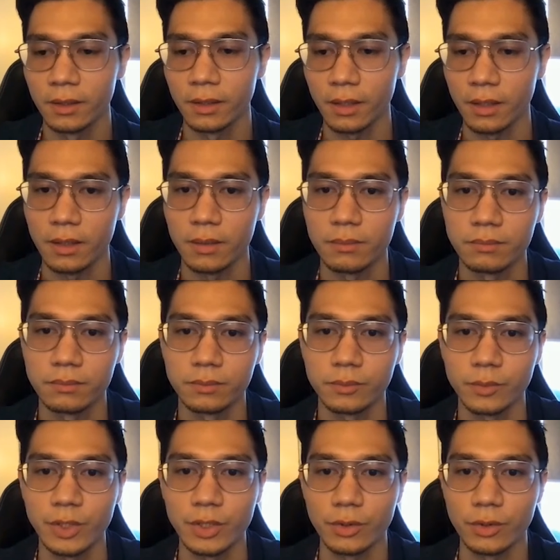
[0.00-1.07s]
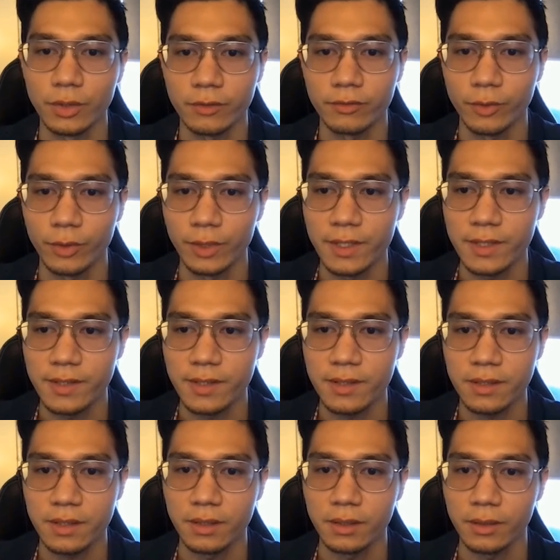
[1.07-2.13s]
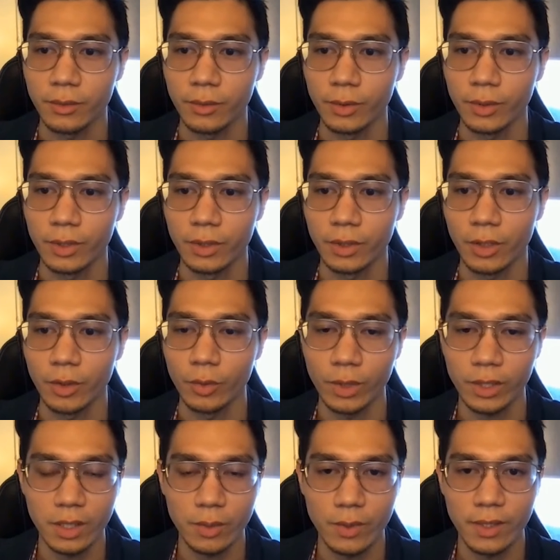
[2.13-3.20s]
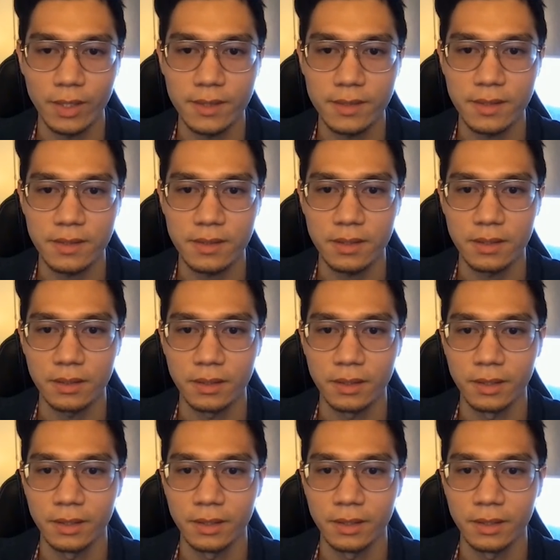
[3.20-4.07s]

when you look for an assistant or working with an assistant?